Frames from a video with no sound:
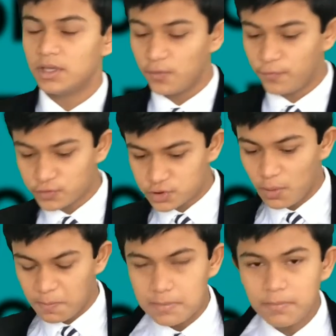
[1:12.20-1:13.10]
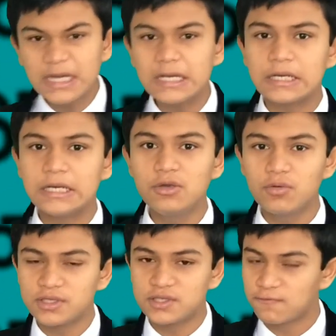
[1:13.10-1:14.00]
if you stop immediately, you
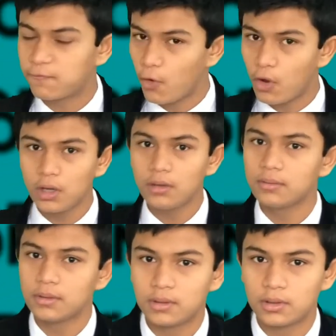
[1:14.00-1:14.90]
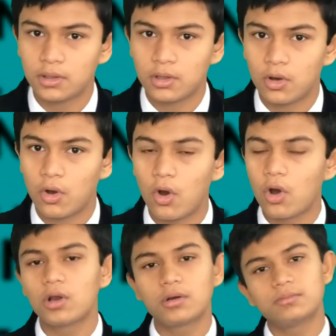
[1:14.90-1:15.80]
can just fall,
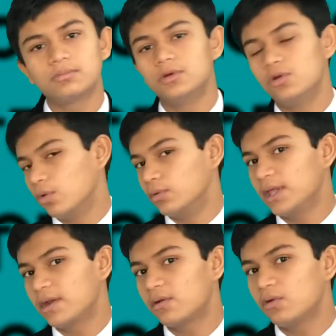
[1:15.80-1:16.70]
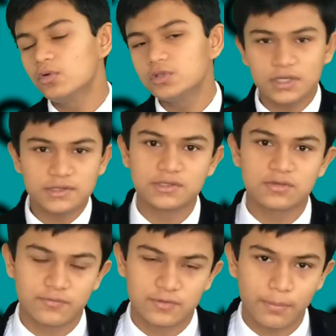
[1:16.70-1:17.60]
or no, there are no chances
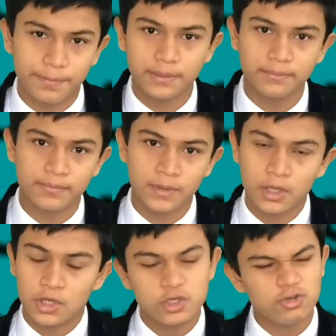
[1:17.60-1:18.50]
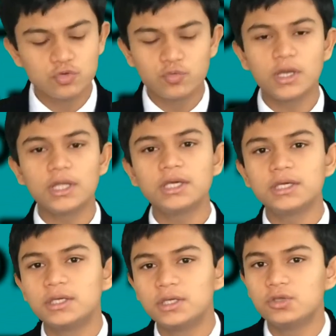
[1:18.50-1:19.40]
of stopping.
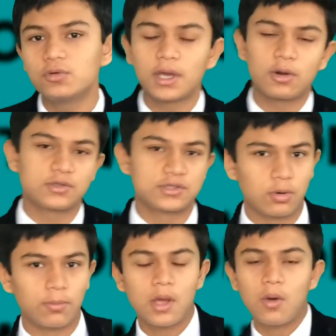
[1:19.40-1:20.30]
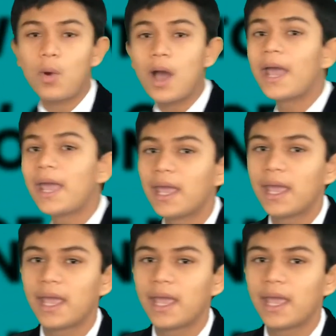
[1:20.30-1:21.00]
Usually you cannot stop. Why?